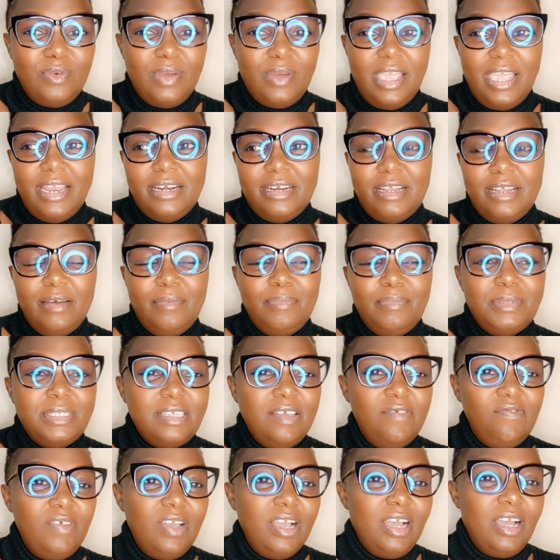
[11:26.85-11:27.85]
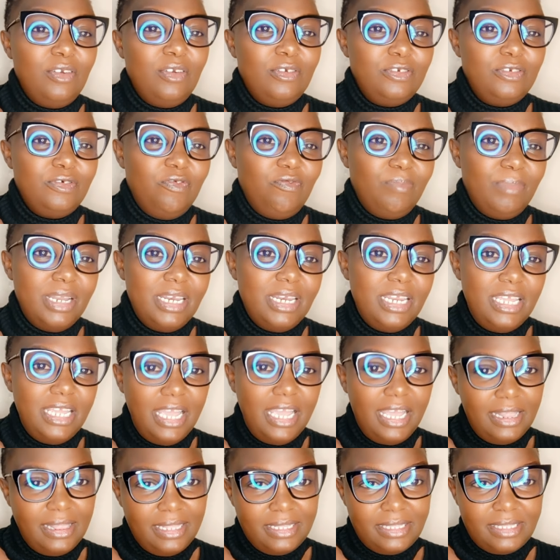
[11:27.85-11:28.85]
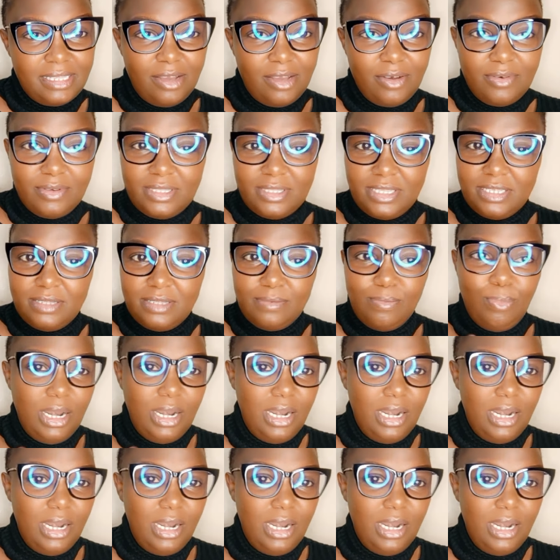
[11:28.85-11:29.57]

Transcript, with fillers: You end up saving a lot of money and the circles is